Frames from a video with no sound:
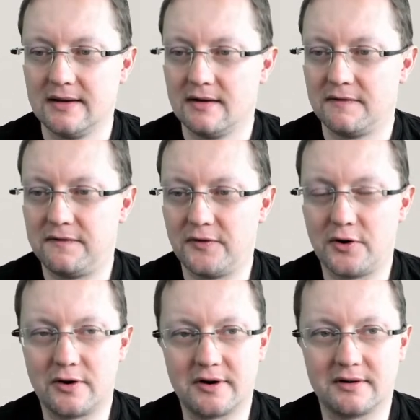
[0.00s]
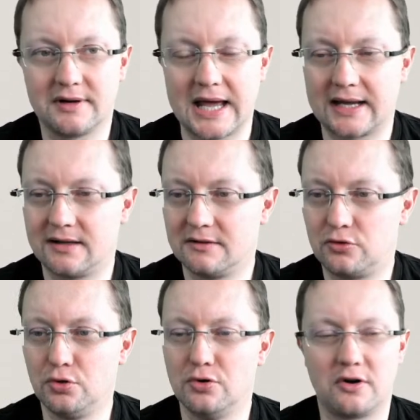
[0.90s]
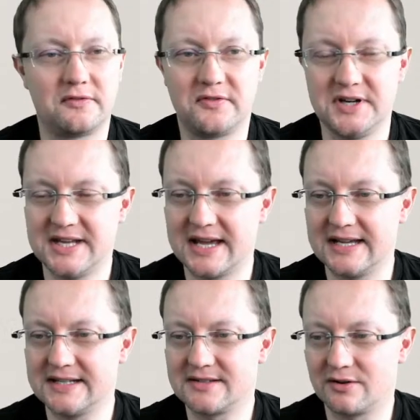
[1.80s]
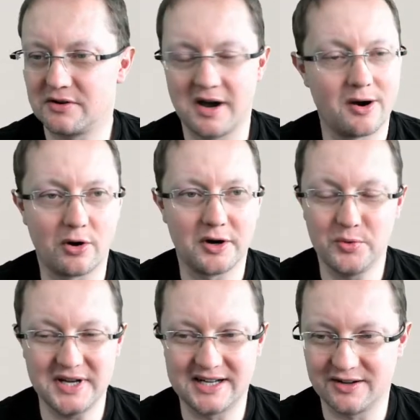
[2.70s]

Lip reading: for like 2 or 3 days or a week